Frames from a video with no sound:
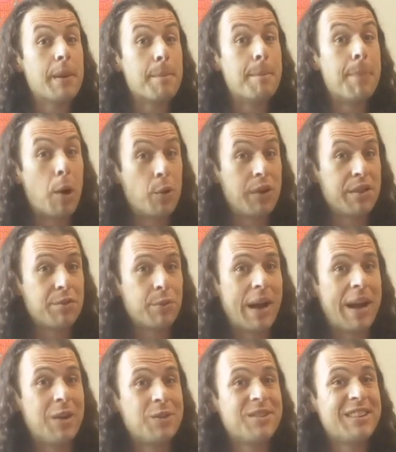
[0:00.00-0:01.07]
with a bonus
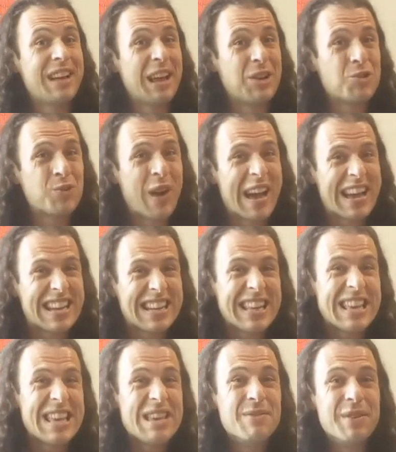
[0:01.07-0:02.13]
round and try
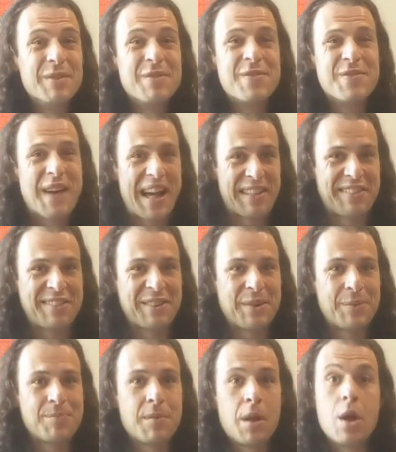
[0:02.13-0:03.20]
it even faster.
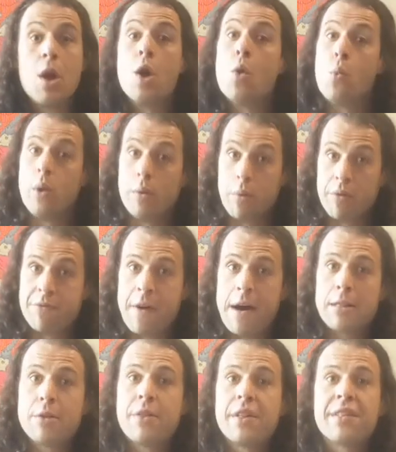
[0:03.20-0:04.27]
We will
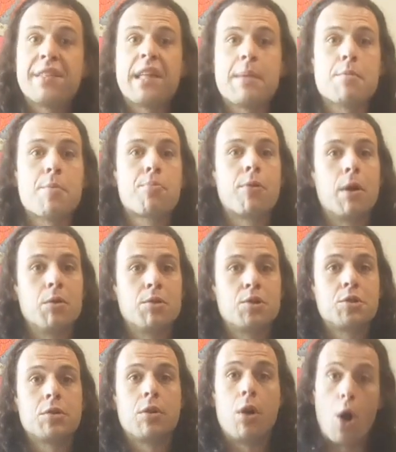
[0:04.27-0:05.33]
follow the same
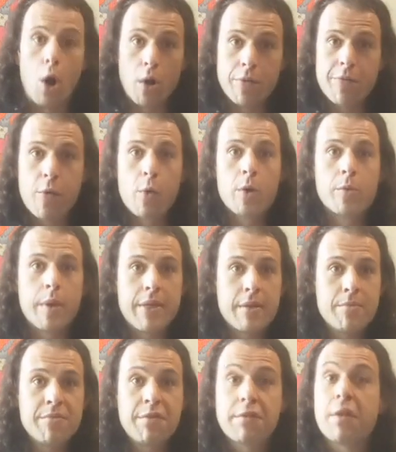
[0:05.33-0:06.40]
approach. All four
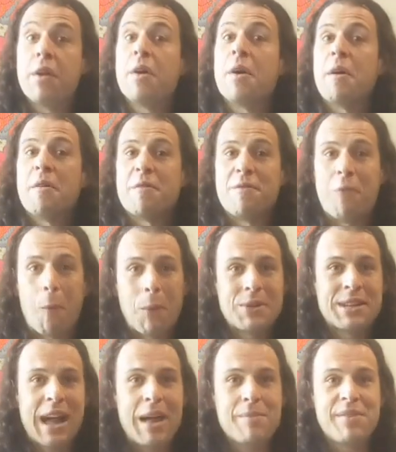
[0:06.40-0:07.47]
rhythms,
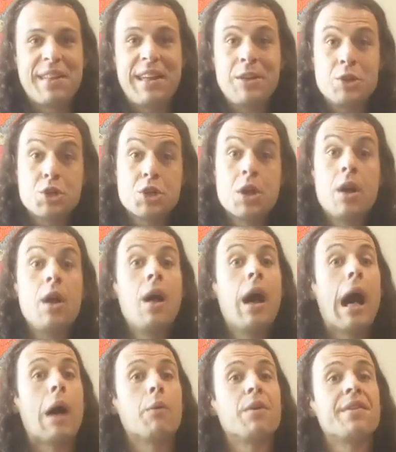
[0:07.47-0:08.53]
four times each.
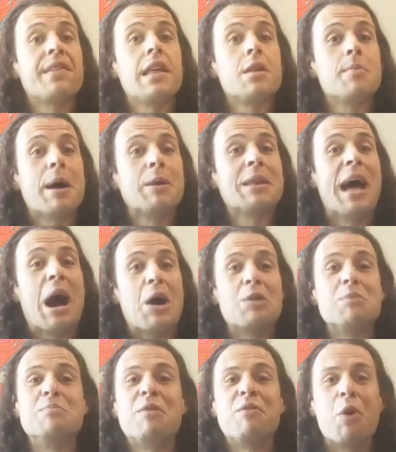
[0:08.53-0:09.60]
I will say them out
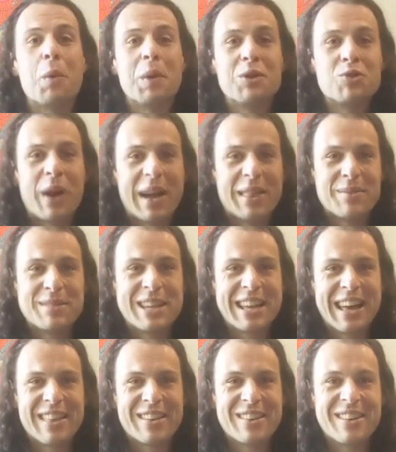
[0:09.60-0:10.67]
loud before we try them
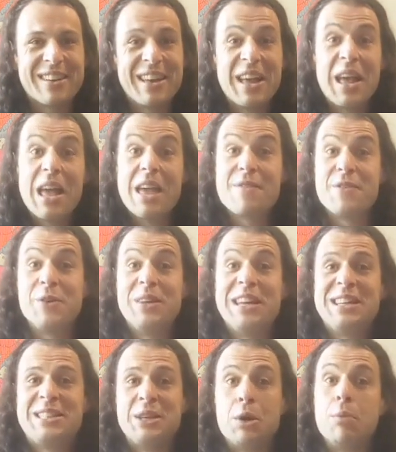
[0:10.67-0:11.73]
together. If you
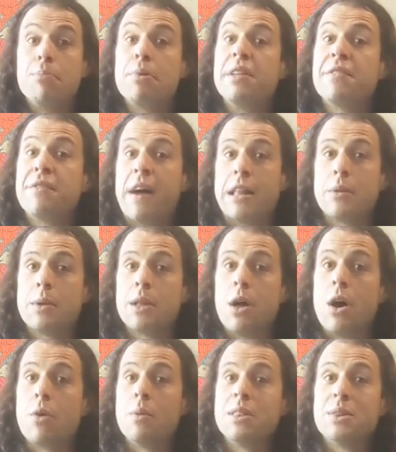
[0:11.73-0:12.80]
need to, please follow
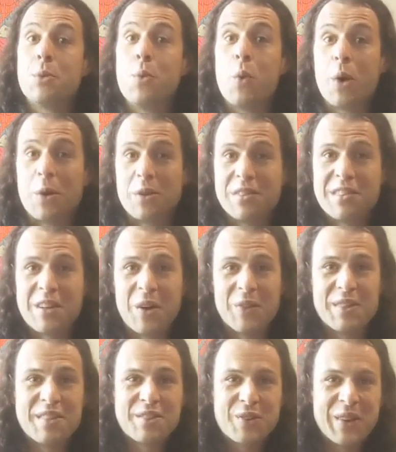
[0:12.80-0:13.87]
along with the words
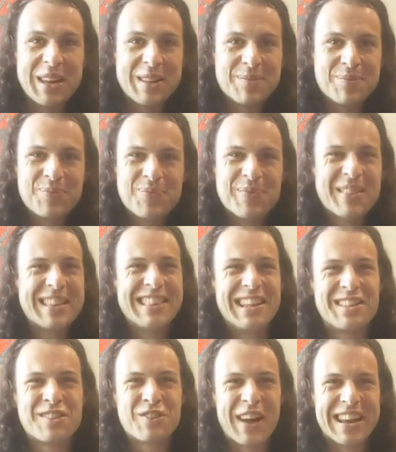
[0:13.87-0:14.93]
on the screen.
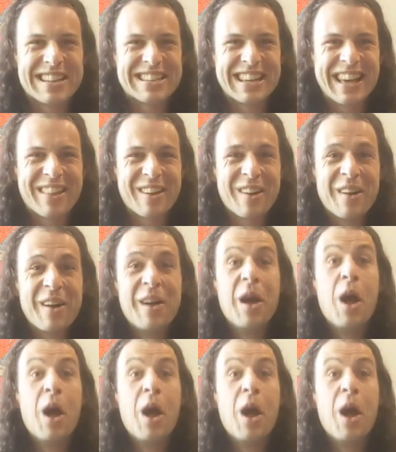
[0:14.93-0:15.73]
Let's try it together.